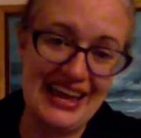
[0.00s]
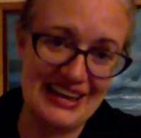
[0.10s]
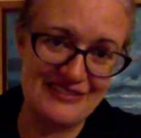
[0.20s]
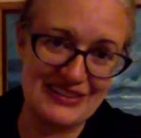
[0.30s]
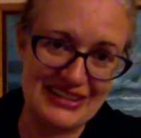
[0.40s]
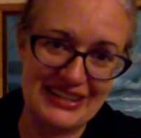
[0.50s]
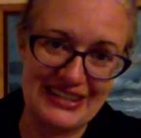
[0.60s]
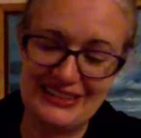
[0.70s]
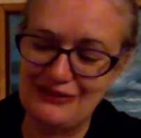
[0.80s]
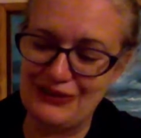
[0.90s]

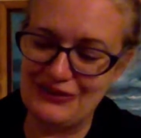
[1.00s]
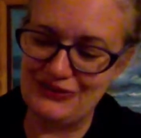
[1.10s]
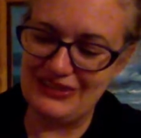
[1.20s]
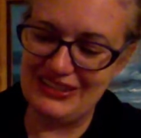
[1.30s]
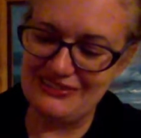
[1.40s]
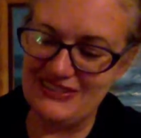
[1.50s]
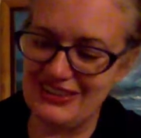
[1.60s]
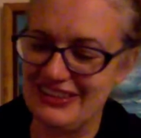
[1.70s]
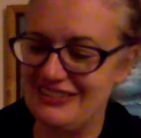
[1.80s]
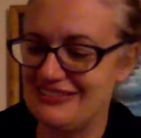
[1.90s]
Everglade, of course, for the
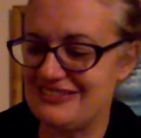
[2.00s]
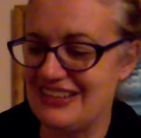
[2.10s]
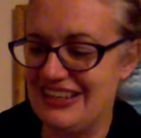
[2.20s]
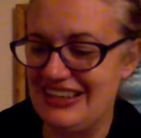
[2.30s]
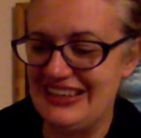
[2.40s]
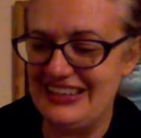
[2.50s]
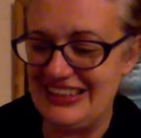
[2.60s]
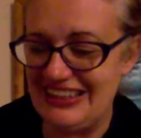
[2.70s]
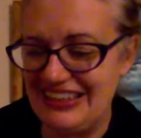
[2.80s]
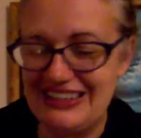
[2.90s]
Everglades.
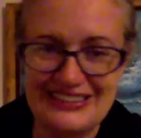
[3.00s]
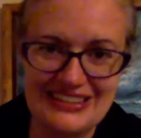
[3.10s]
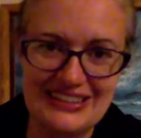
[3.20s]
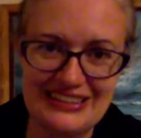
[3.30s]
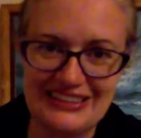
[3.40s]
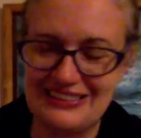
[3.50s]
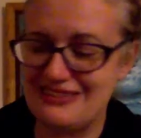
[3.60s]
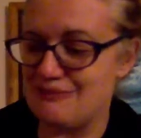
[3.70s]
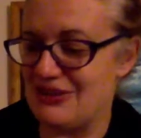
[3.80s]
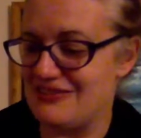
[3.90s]
Heat,
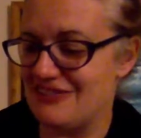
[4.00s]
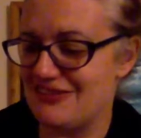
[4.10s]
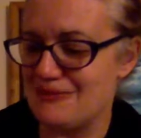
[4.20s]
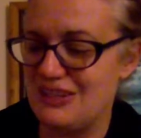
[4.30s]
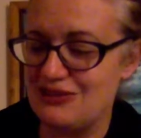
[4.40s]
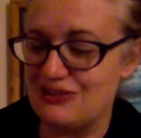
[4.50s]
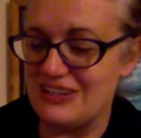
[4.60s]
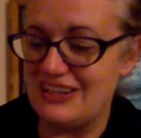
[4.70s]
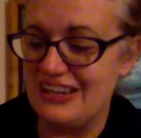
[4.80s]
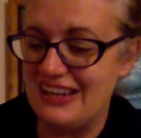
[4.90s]
that's pretty
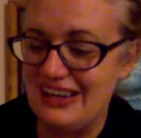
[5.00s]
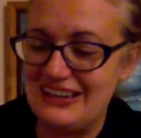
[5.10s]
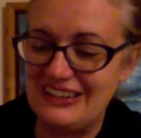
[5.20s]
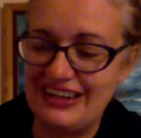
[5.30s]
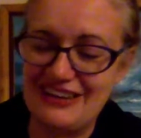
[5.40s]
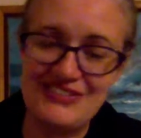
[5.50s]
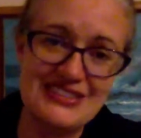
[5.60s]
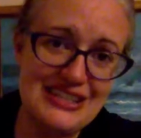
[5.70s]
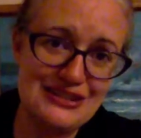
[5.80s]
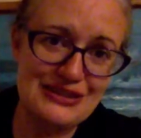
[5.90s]
self-explanatory.
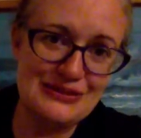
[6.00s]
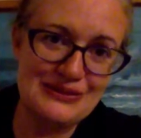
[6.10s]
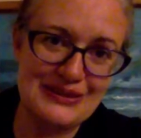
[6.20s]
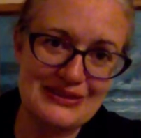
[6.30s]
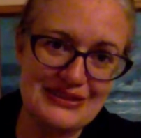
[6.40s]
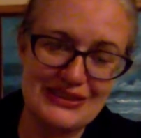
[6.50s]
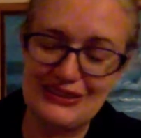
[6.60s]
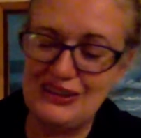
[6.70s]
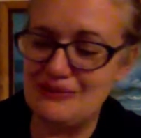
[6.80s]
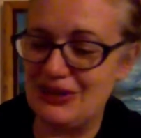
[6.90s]
Cafecito, that's a little
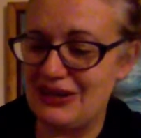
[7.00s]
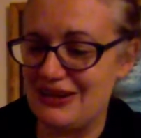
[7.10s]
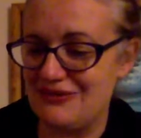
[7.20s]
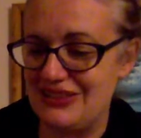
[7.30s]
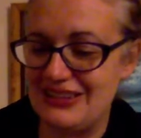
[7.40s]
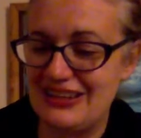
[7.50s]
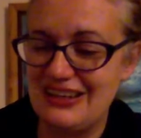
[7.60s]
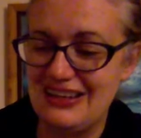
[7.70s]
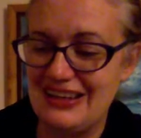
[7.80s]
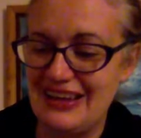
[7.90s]
Cuban coffee.
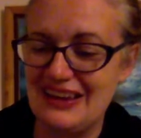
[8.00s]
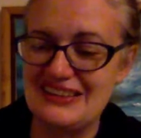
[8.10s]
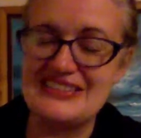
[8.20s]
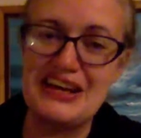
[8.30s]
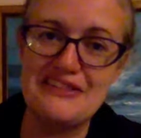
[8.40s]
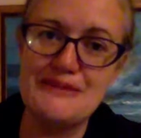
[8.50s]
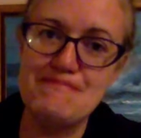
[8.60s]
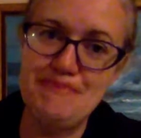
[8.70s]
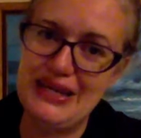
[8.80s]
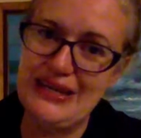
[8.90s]
South
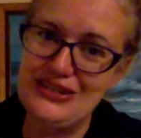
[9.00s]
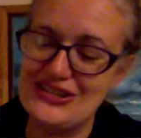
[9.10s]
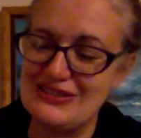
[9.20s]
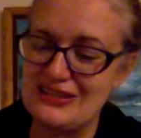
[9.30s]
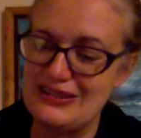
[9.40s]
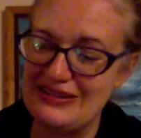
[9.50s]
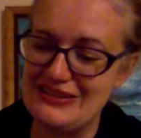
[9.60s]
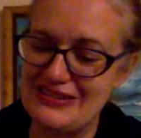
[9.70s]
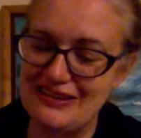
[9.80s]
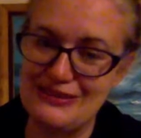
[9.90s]
Peach is in
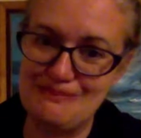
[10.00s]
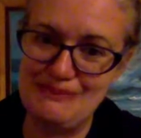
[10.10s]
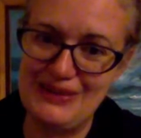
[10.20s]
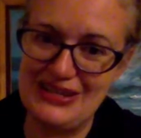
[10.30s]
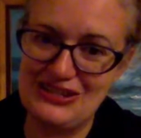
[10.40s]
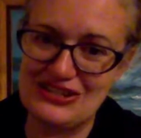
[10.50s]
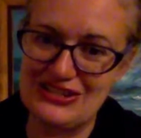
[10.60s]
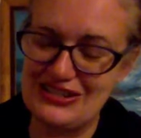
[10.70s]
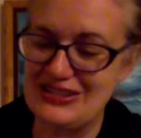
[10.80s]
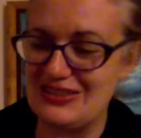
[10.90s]
South
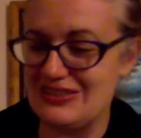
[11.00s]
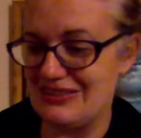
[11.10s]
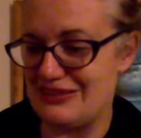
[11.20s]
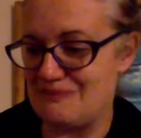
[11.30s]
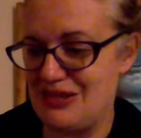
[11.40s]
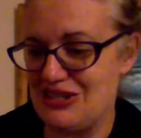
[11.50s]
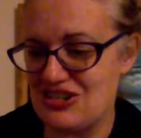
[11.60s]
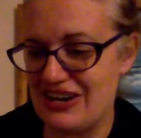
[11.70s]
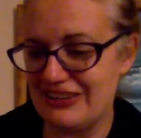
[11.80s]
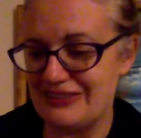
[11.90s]
Beach. It's a peach
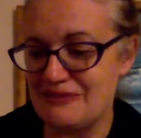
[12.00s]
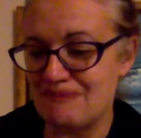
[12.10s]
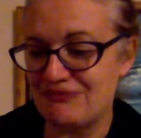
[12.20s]
color.